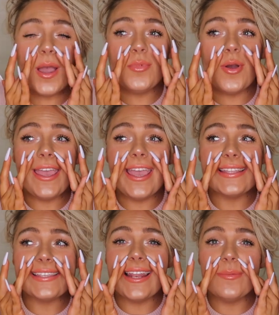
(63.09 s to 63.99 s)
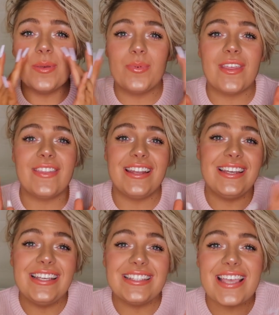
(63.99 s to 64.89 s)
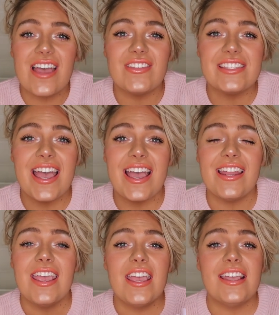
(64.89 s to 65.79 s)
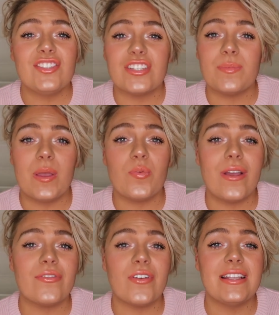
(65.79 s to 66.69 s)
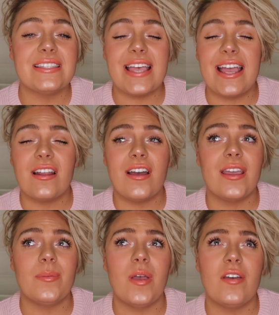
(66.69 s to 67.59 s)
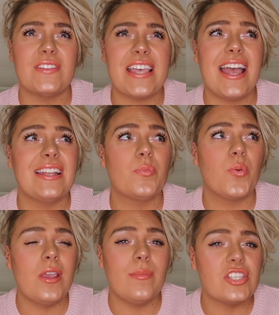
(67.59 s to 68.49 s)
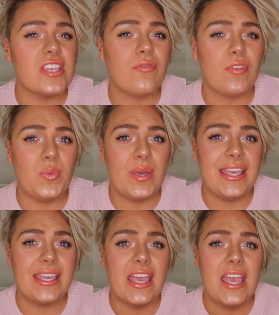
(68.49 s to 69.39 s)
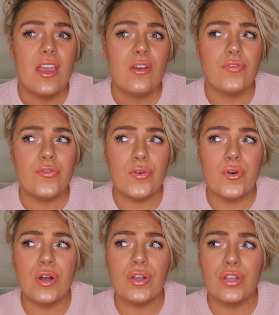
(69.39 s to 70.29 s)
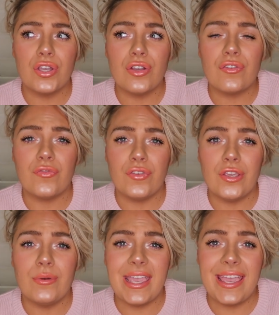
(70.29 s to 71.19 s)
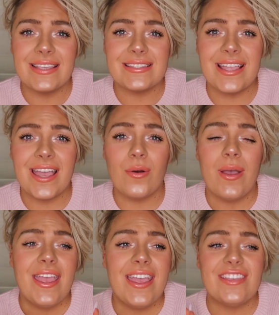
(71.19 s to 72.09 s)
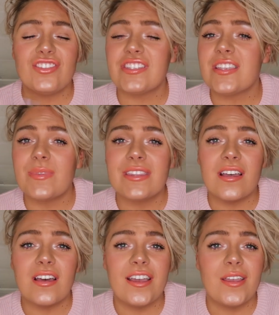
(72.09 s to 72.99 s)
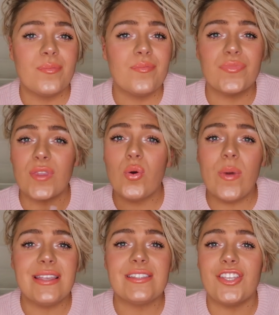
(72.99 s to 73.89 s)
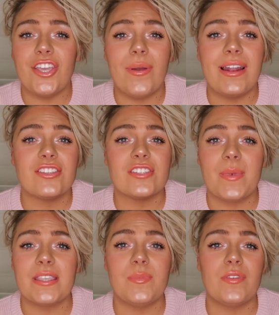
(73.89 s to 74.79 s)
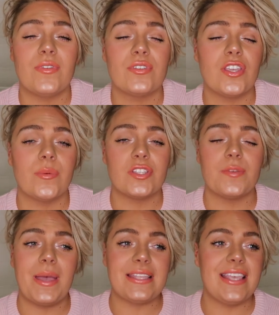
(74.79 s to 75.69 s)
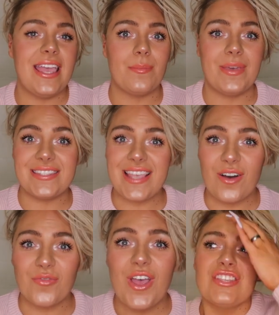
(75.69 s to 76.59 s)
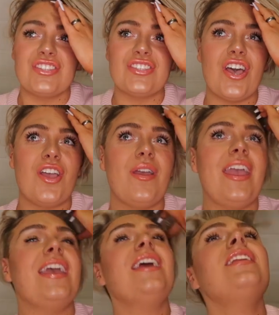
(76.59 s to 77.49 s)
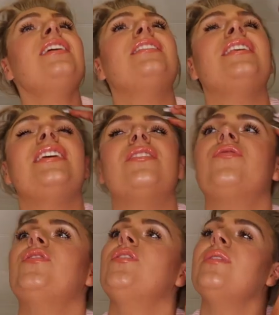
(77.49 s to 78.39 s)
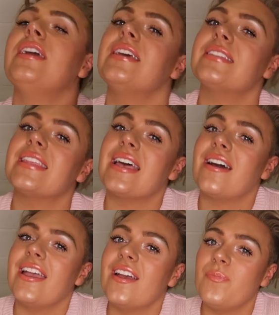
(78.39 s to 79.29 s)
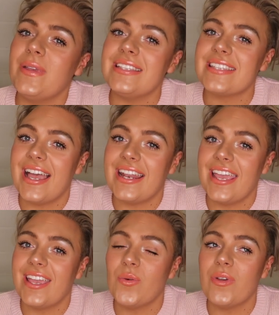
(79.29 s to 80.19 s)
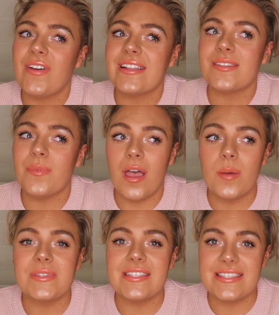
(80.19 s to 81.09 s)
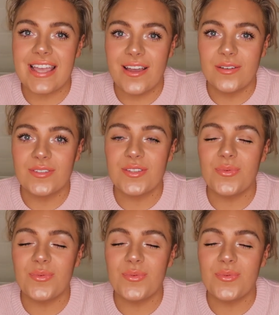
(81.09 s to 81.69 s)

I'm not here telling people that they need to have a tan. It's just my preference and I have tanned pretty much every week for a good few years now. It's just something that I always do and it just makes me feel so much better in myself. So in the few years that I have been tanning, we've had some ups and downs.